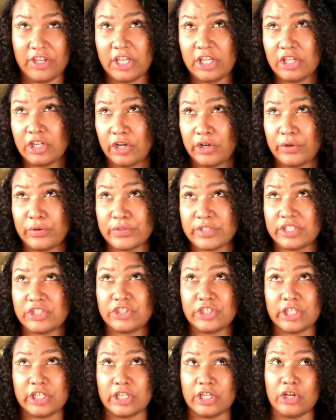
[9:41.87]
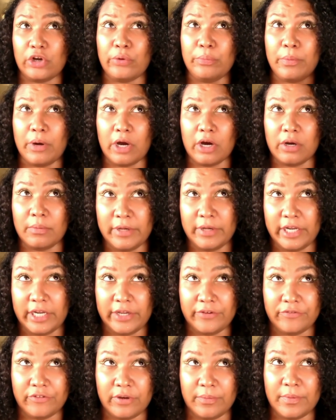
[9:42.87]
If he knows that you're gonna go borrow
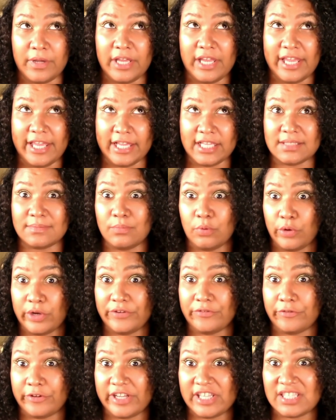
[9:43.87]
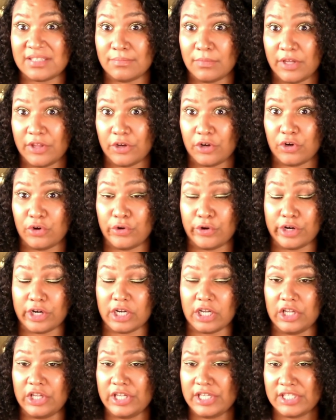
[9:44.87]
money from an ex-boyfriend's mother
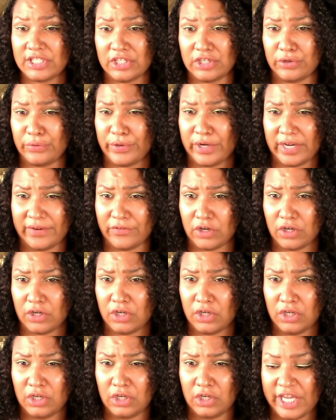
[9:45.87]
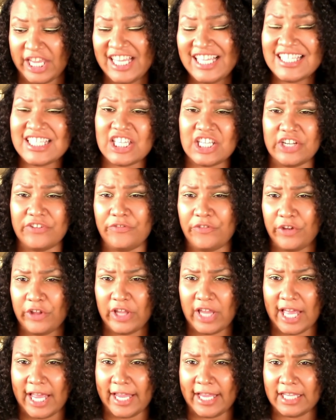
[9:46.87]
or cousin or whatever, he's gonna
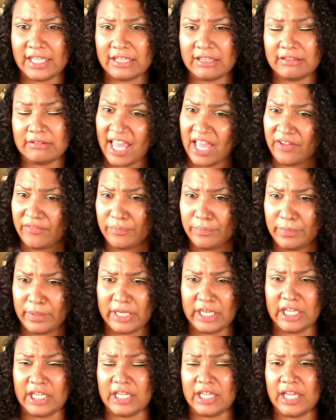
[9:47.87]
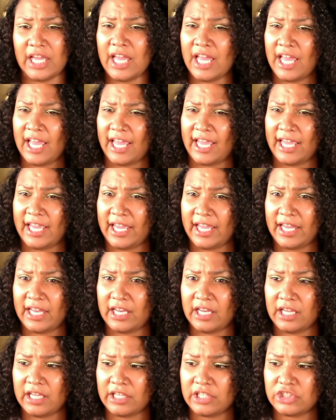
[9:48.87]
feel like they have money
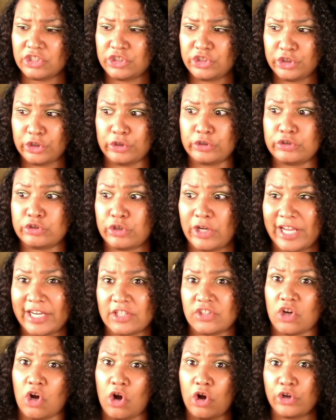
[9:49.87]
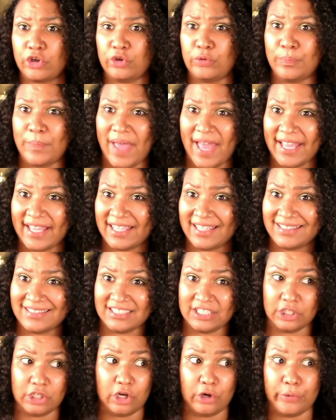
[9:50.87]
and she'll try to talk you back
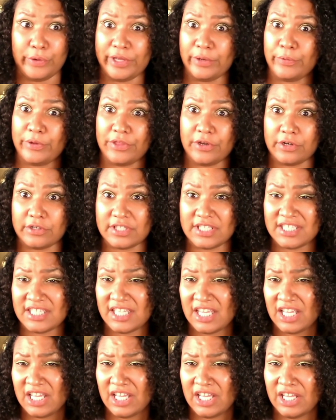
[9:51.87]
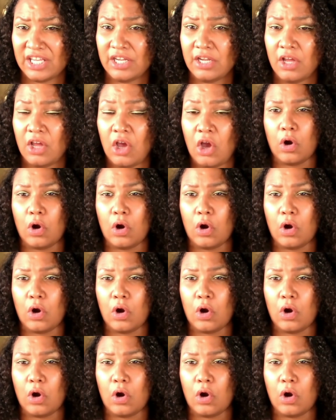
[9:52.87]
to going with her son